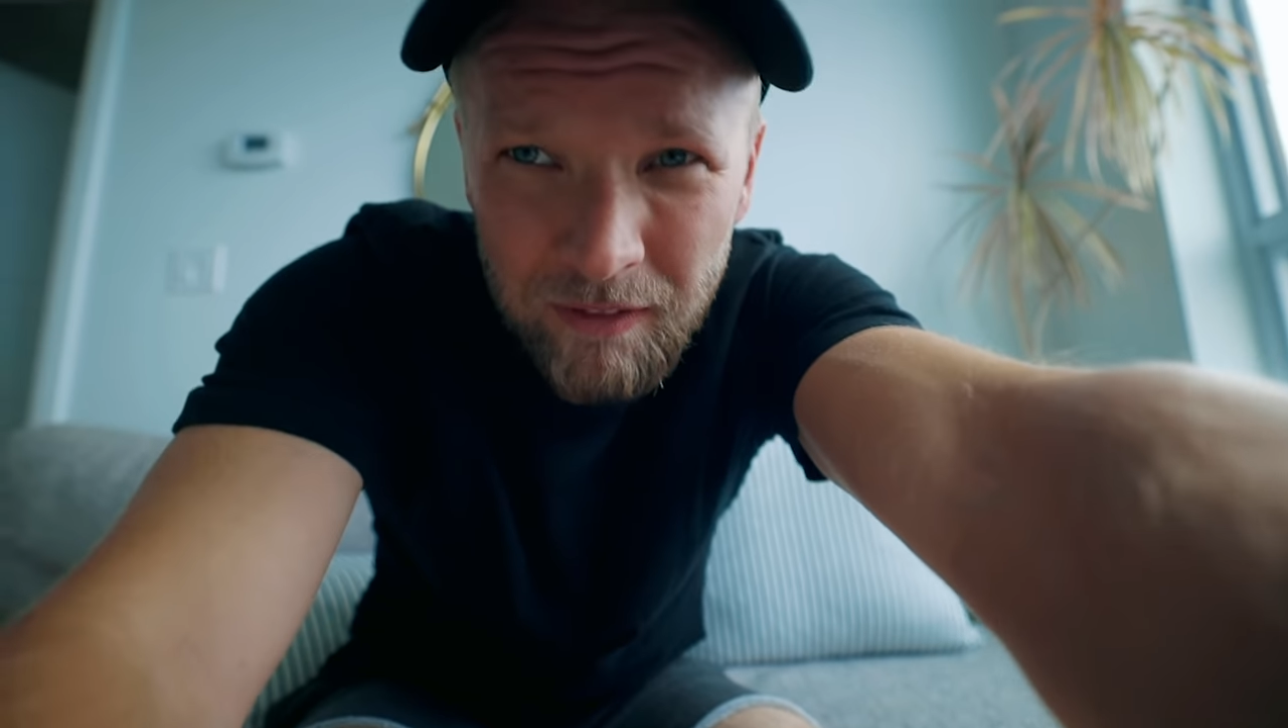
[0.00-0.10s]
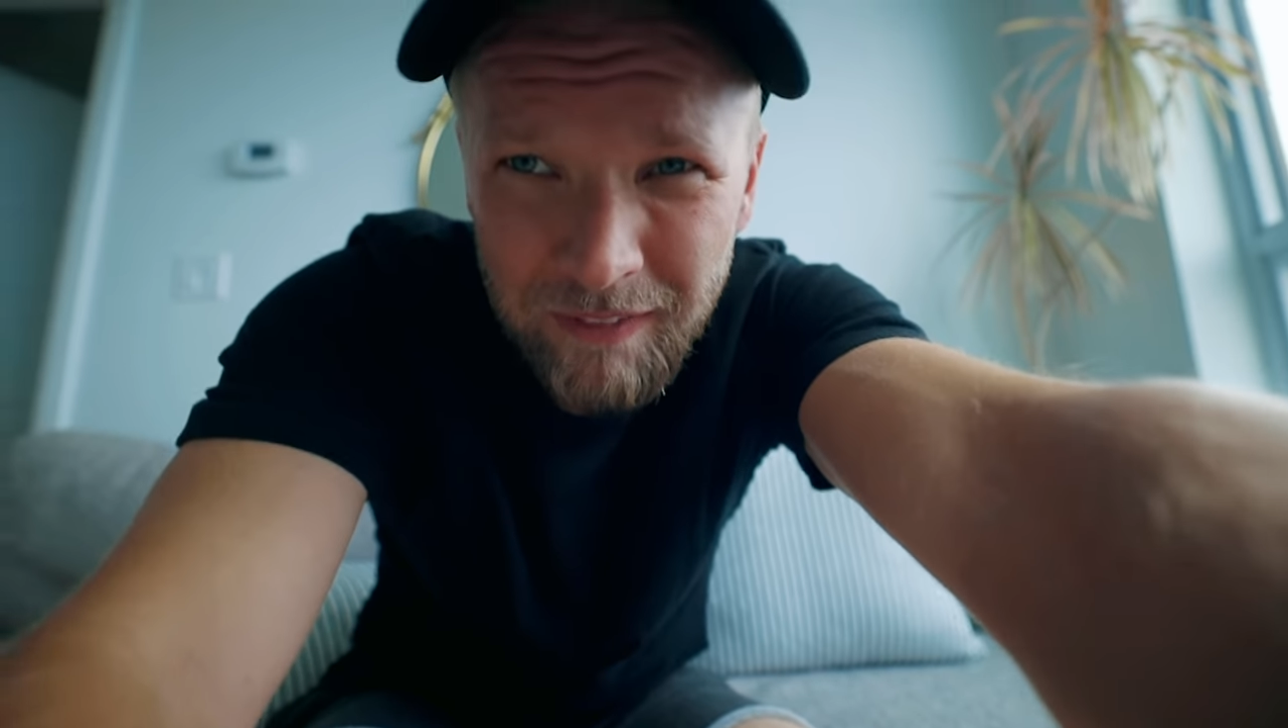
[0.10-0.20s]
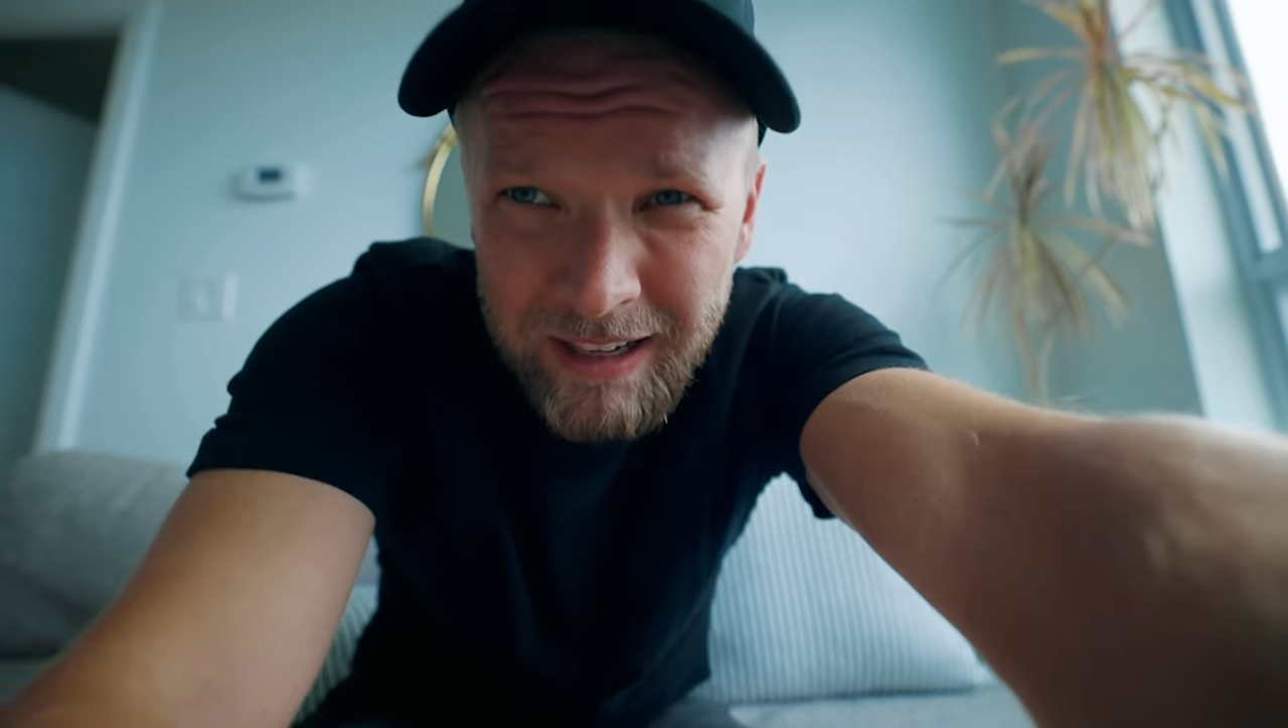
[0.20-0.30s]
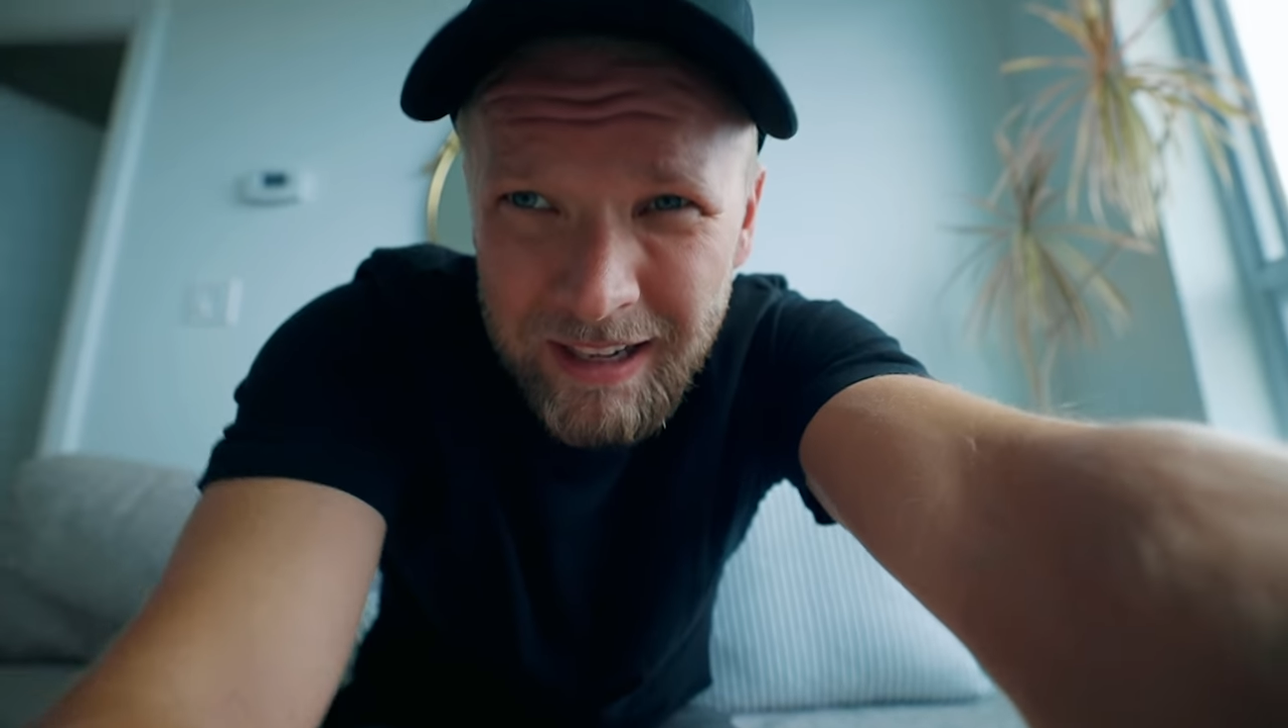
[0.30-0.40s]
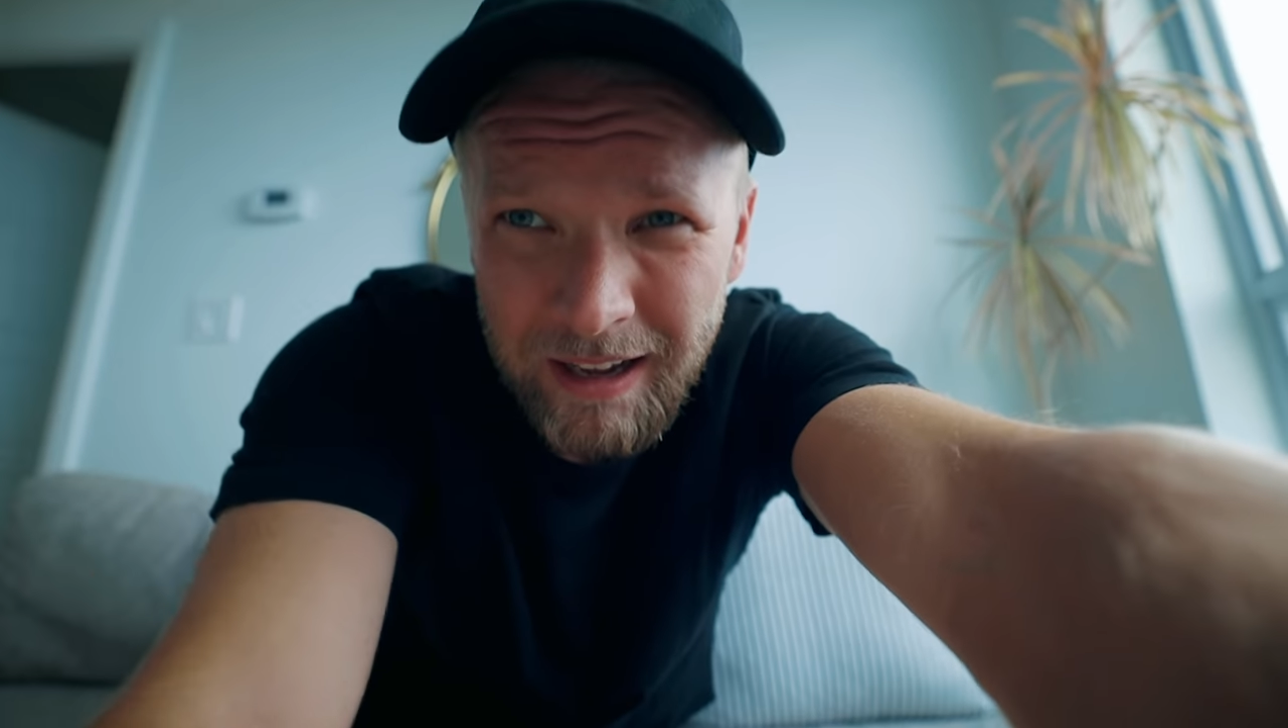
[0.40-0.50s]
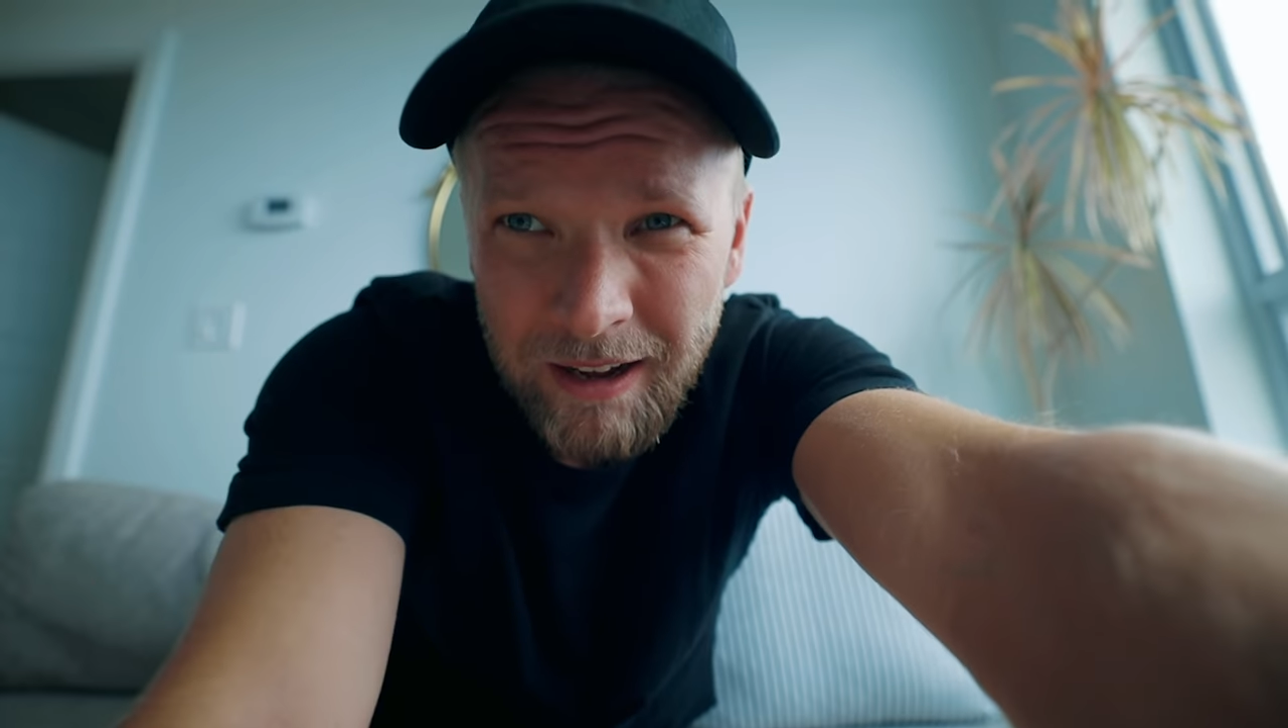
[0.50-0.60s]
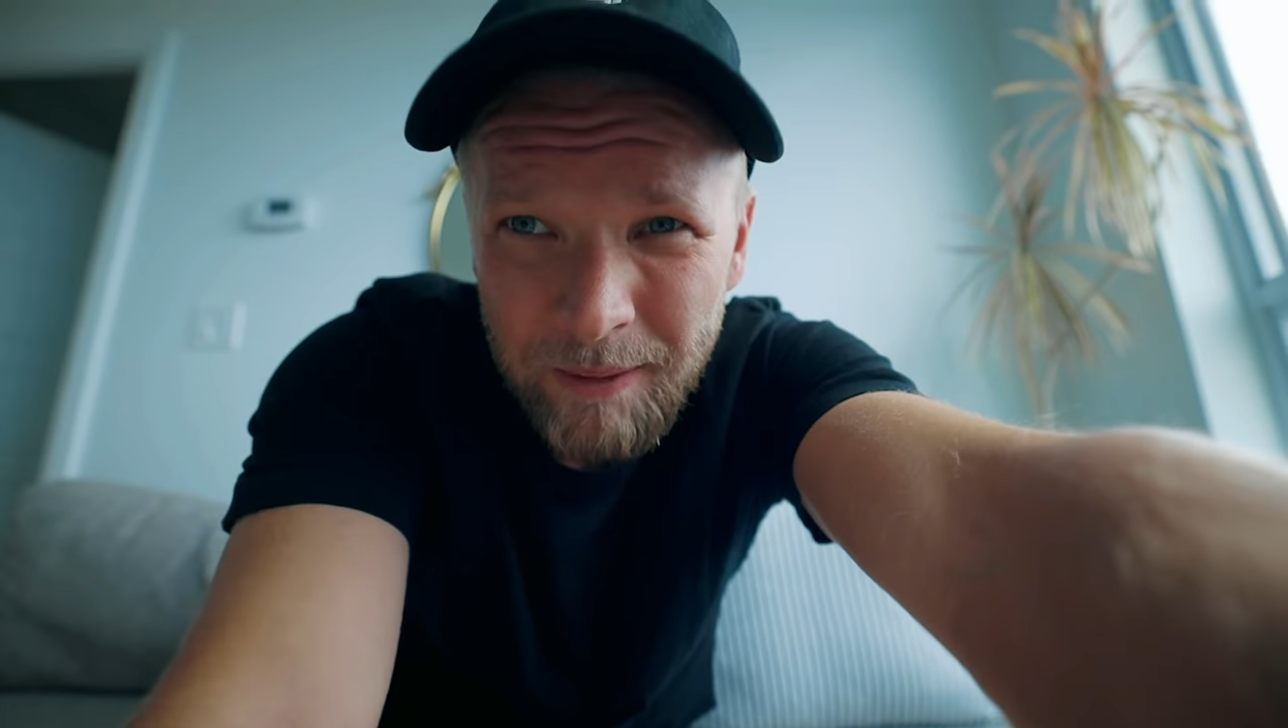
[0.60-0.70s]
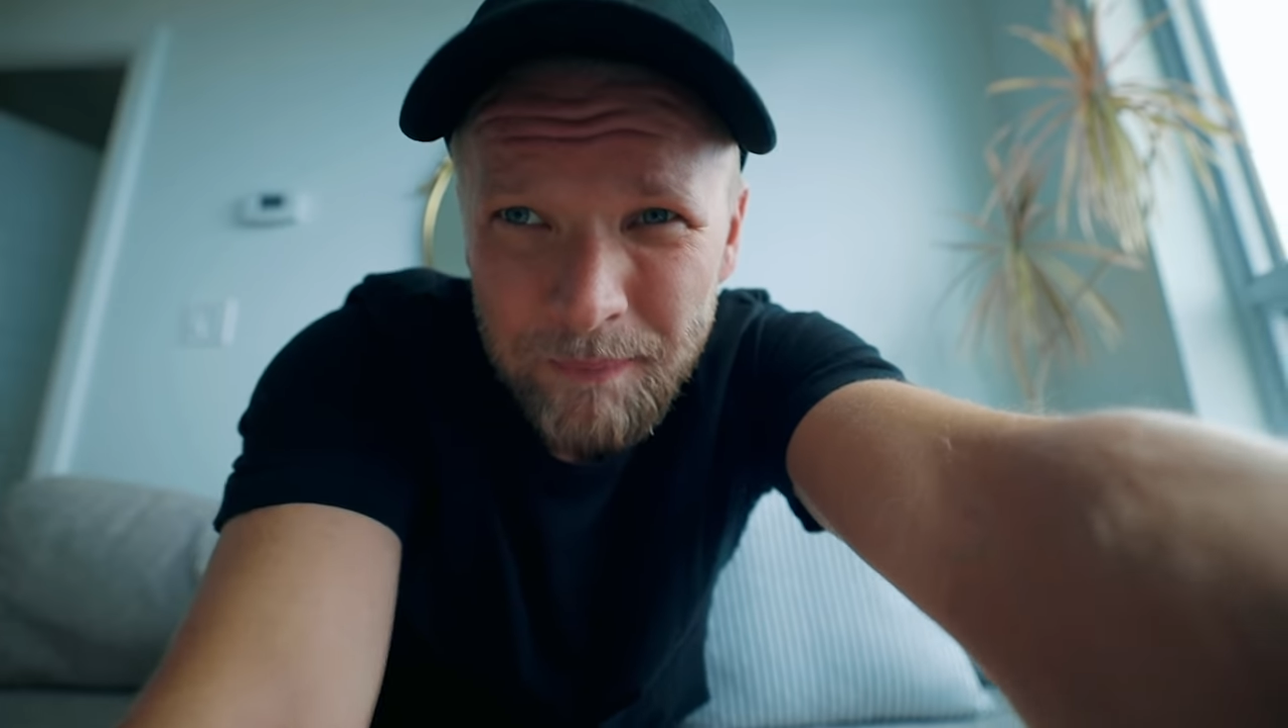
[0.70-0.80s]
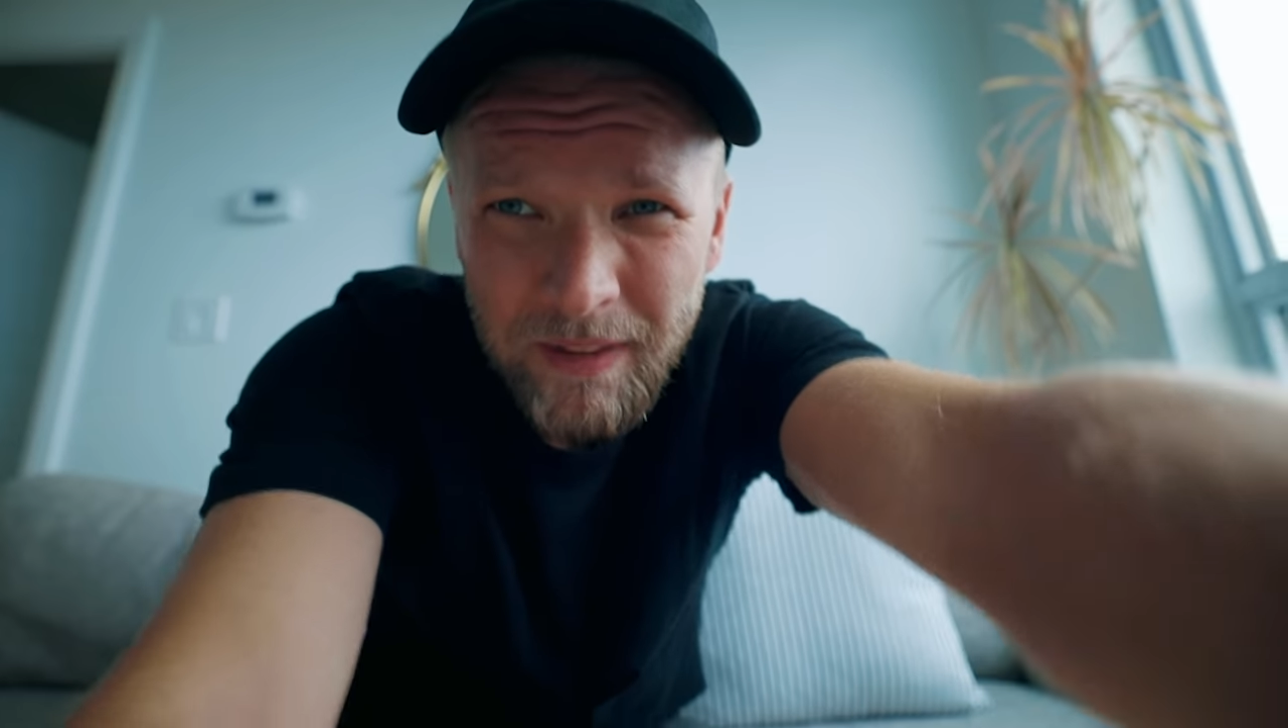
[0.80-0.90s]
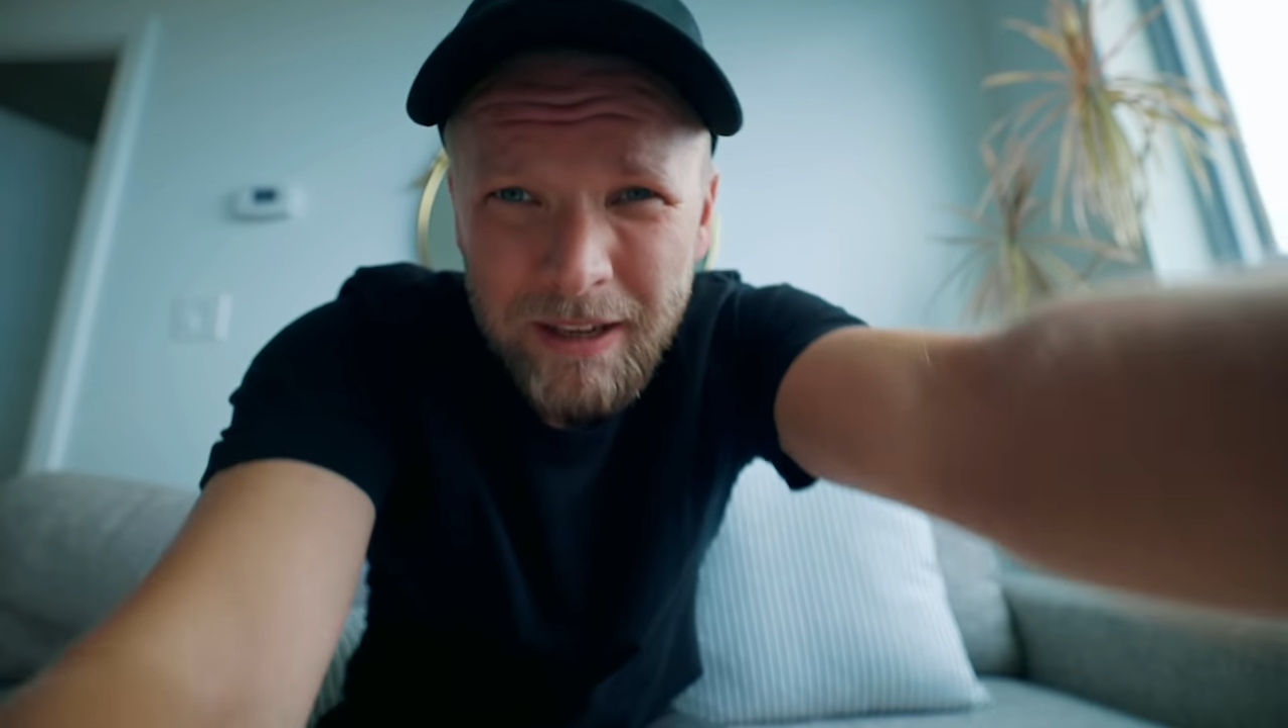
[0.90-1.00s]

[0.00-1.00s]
of like a,